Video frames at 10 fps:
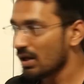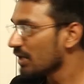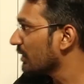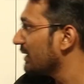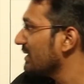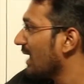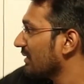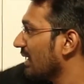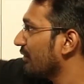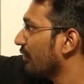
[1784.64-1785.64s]
So these are
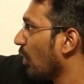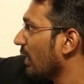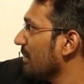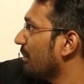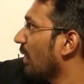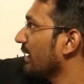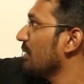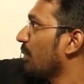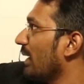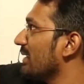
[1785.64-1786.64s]
the four
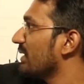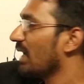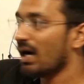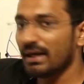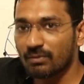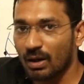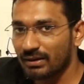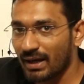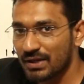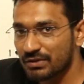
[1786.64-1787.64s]
important points regarding
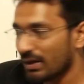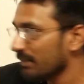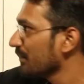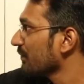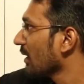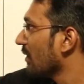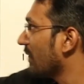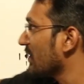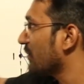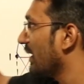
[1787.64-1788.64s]
work transfer.
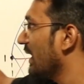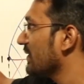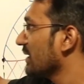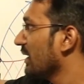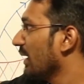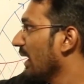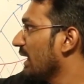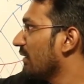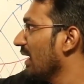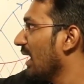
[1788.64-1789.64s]
First one is
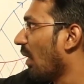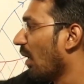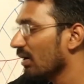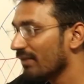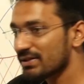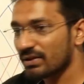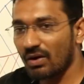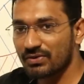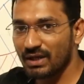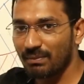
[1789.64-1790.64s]
it will always
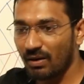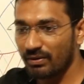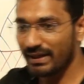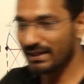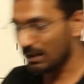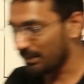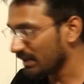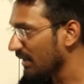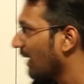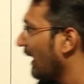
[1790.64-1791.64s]
cross the boundary. Keep
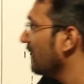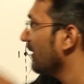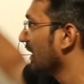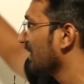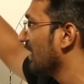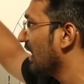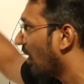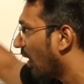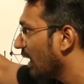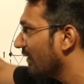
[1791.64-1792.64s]
it in mind, it will
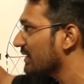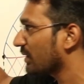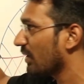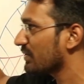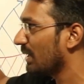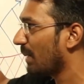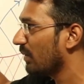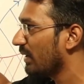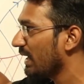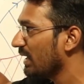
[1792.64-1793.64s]
always cross the
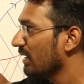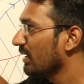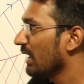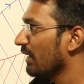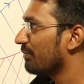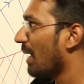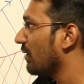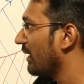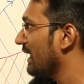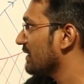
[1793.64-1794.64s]
boundary. If
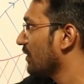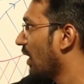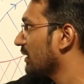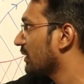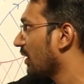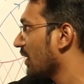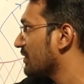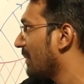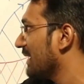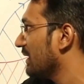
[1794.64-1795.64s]
boundary is not
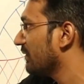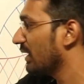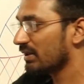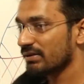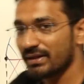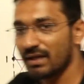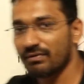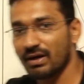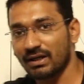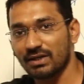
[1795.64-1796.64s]
crossed by the work, then
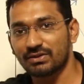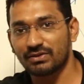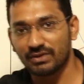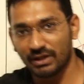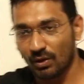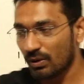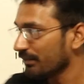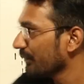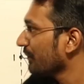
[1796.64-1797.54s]
work is 0.